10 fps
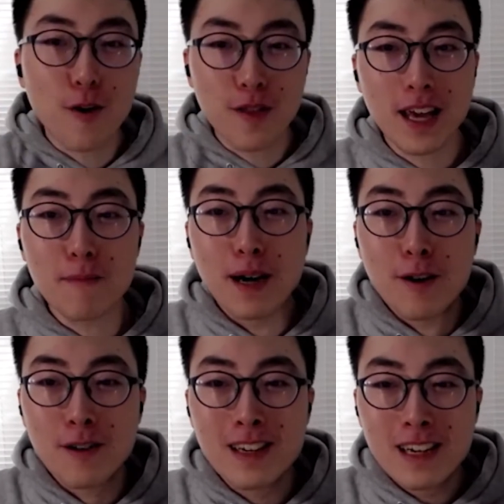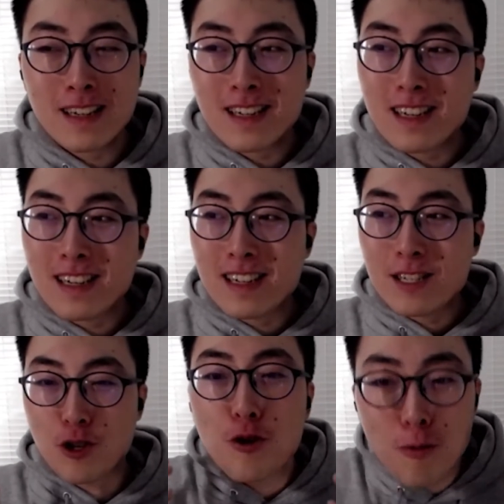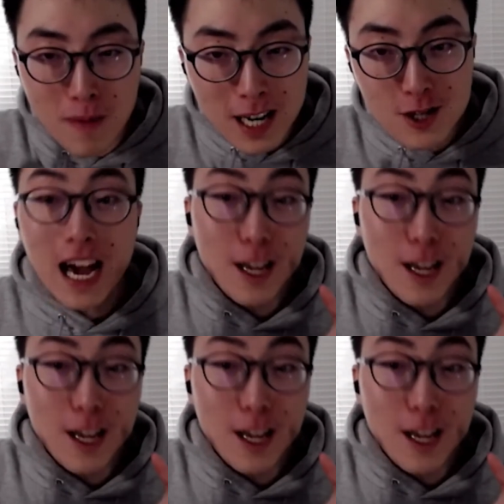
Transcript: don't think about too much.